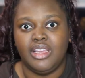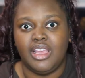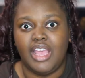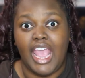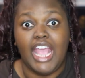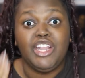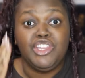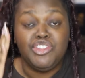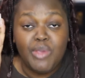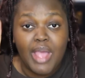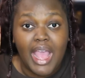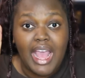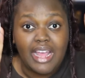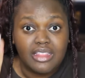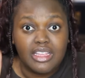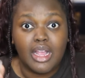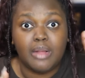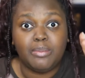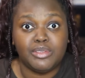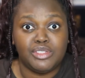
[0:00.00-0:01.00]
And you had the
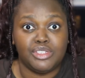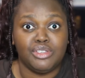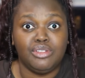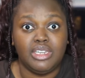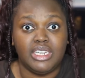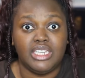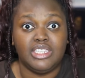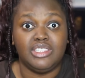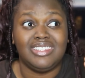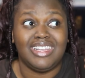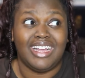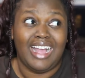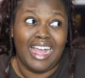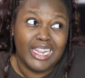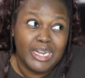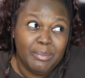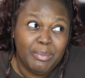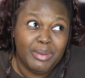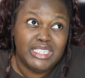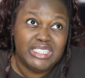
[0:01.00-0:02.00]
opportunity to kind
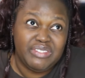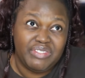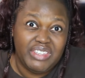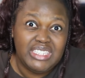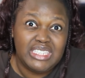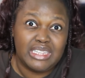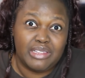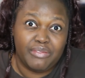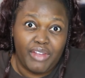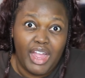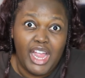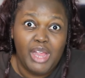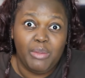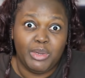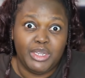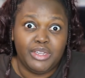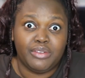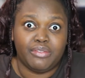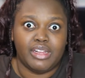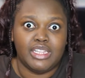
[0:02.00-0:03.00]
of put his feet to the fire when
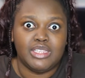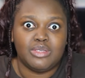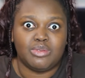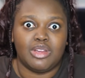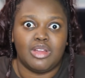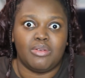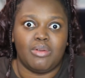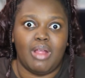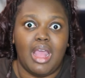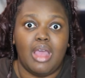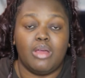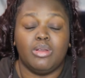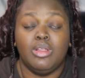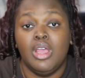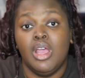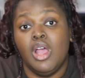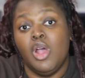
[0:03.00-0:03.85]
your friends were around.